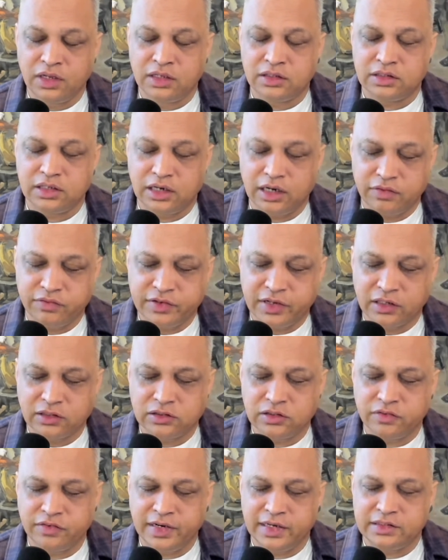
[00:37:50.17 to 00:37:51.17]
that I've
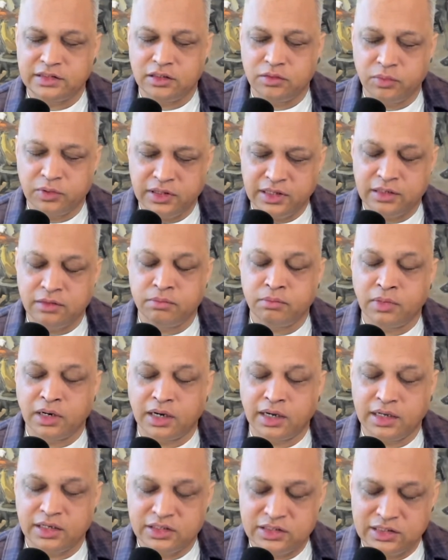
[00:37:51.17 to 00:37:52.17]
cultivated within
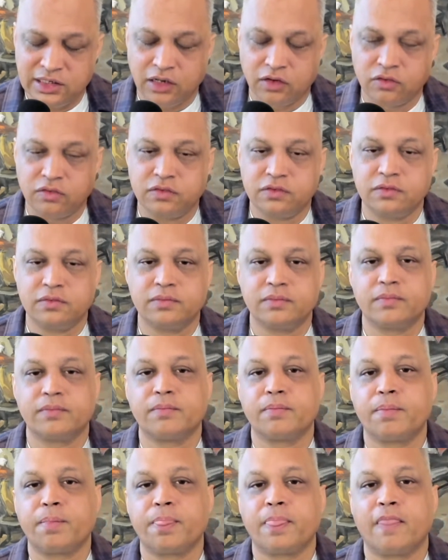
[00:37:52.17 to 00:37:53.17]
myself,
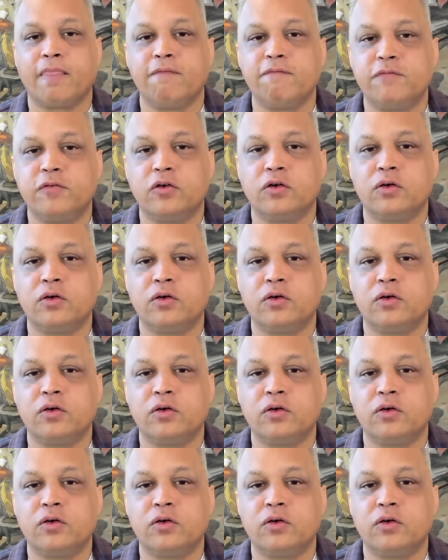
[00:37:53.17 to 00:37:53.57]
for